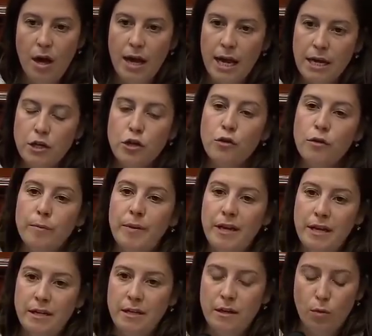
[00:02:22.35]
In your
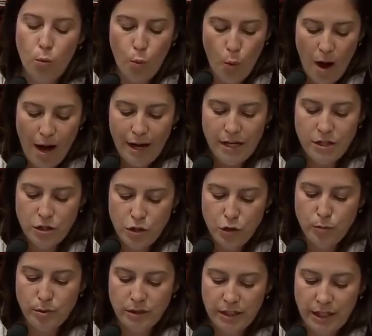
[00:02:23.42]
opinion, why do you
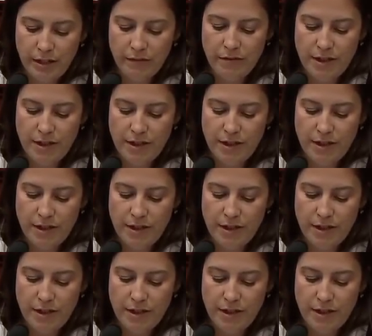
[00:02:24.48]
believe